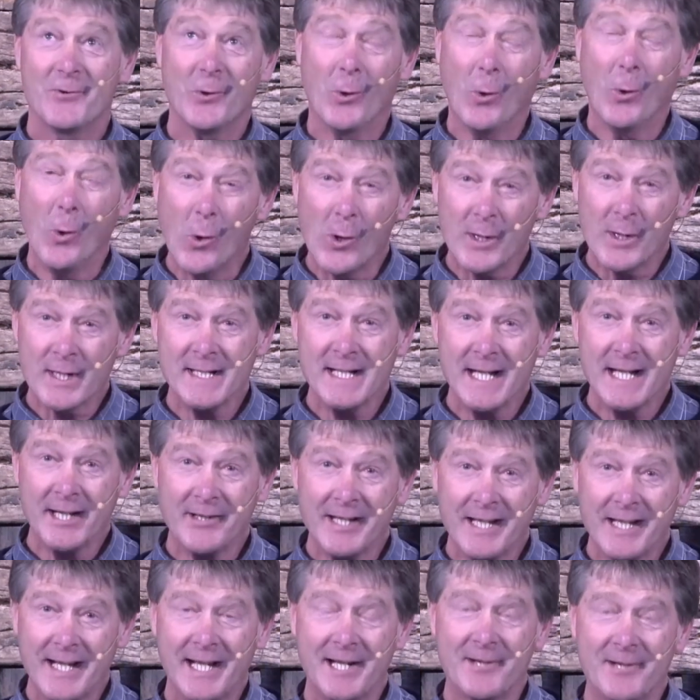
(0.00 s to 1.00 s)
through
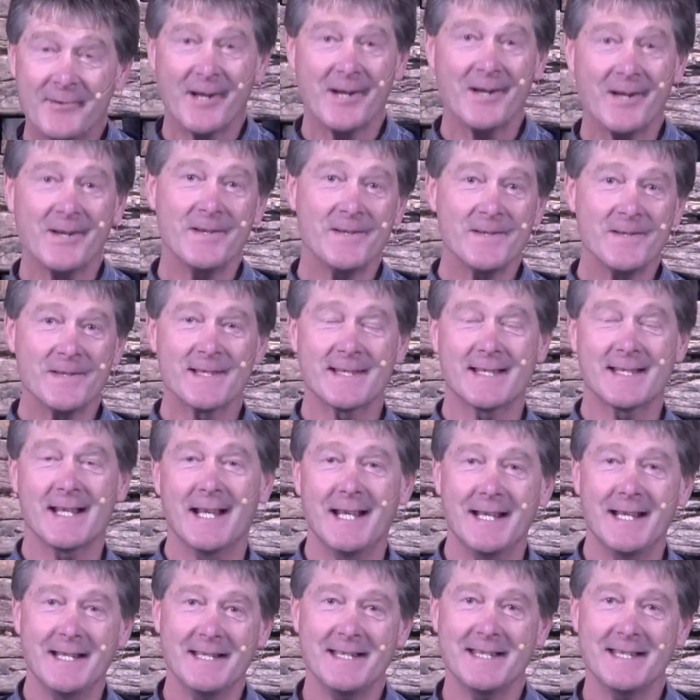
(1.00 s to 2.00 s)
Ordinary Heroes,
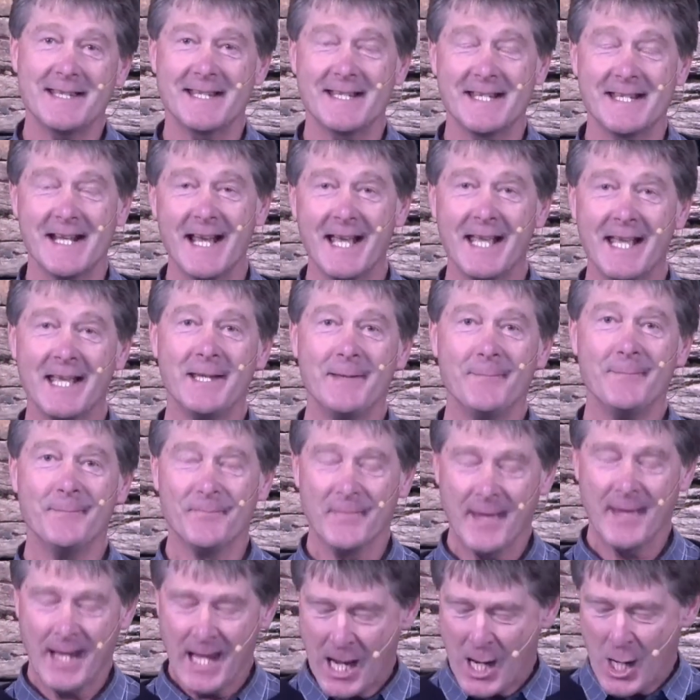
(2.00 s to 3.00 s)
and today
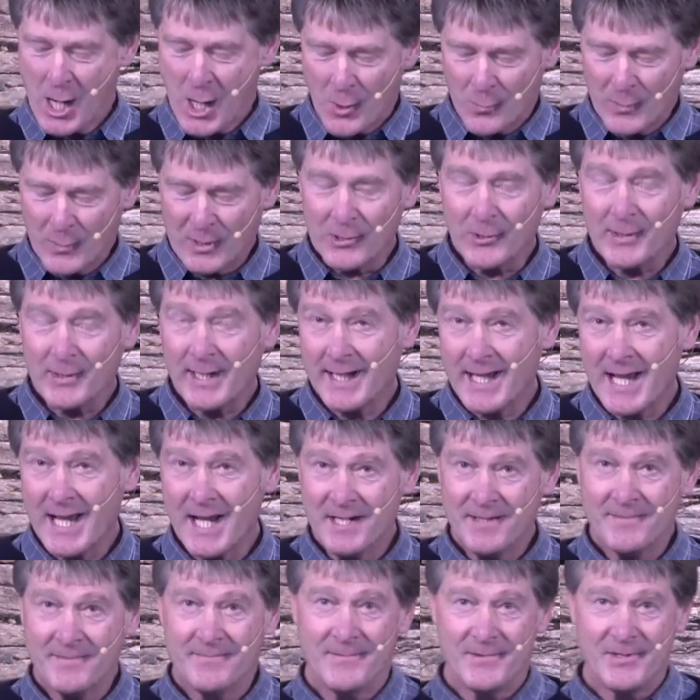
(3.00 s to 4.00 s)
we're looking
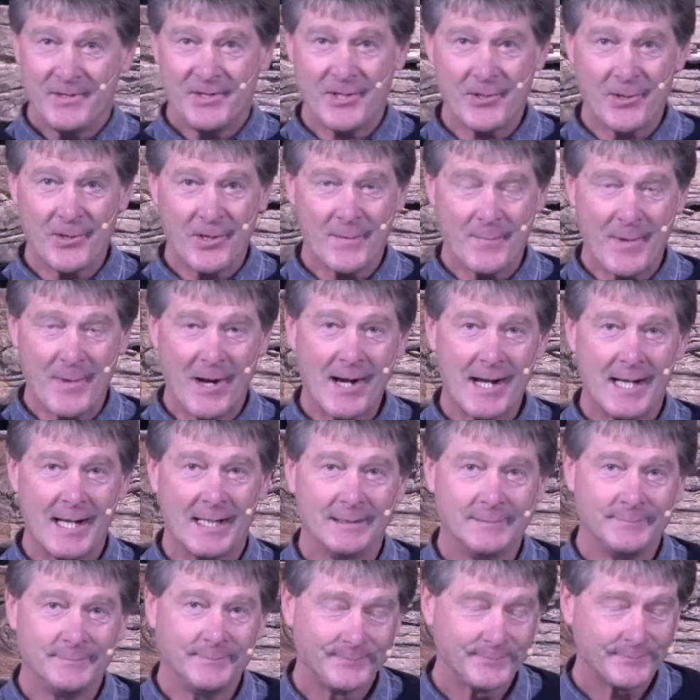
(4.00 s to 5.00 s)
at
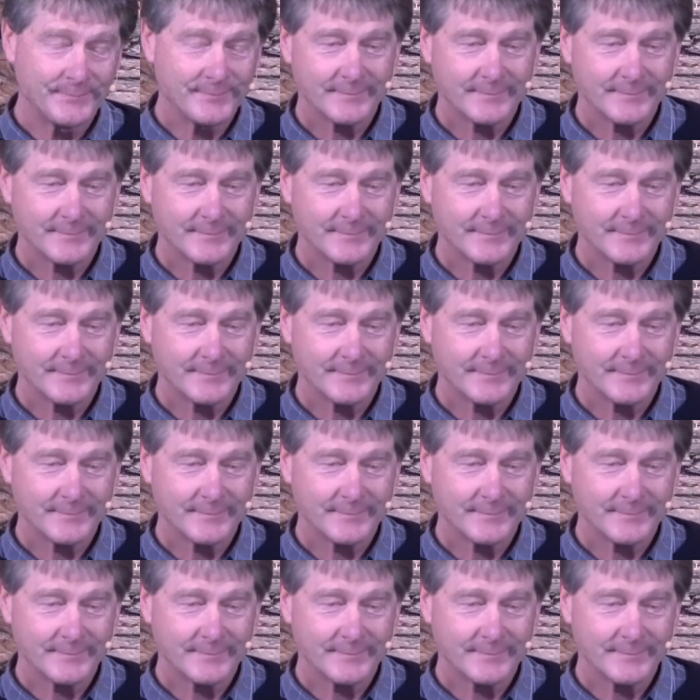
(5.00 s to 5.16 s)
Jeremiah.